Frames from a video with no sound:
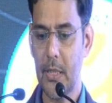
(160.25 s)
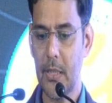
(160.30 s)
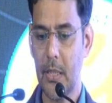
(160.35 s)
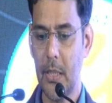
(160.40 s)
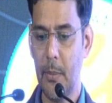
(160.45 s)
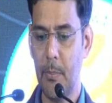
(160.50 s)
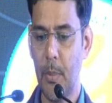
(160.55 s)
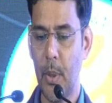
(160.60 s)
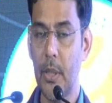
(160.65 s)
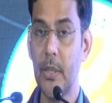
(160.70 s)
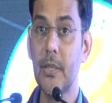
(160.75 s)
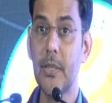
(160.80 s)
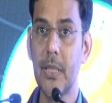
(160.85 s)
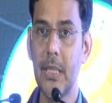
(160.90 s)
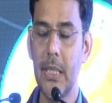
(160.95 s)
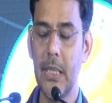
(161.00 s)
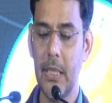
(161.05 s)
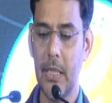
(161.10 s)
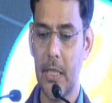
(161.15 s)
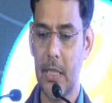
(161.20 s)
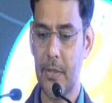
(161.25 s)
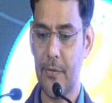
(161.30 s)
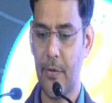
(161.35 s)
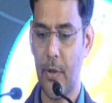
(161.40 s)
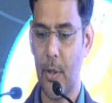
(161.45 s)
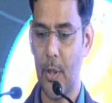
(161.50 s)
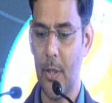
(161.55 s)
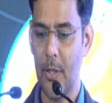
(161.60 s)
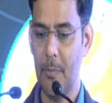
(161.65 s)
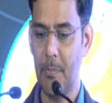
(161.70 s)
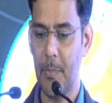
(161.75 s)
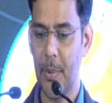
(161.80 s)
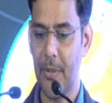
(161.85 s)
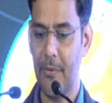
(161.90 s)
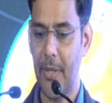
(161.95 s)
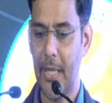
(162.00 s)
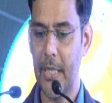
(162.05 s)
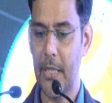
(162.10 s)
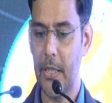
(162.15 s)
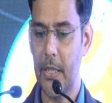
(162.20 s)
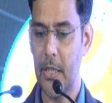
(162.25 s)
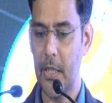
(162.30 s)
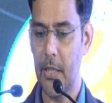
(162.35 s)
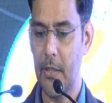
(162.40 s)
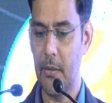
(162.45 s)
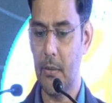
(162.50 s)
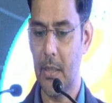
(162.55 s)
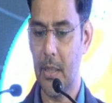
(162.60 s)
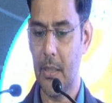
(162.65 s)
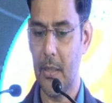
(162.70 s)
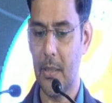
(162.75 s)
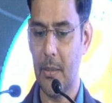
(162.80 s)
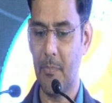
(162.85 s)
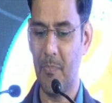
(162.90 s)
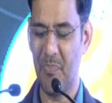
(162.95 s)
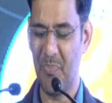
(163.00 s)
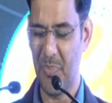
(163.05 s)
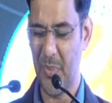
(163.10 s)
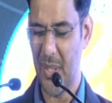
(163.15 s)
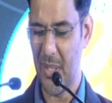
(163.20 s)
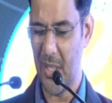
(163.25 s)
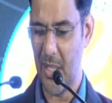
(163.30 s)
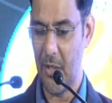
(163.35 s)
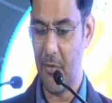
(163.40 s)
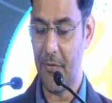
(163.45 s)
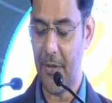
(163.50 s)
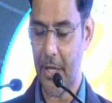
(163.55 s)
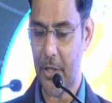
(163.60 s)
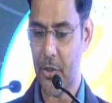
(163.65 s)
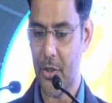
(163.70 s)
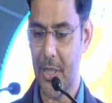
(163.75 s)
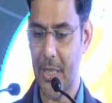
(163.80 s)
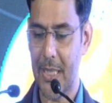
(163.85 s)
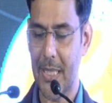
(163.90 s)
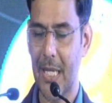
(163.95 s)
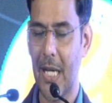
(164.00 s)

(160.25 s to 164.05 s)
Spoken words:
3.3 years follow-up, prevented infections.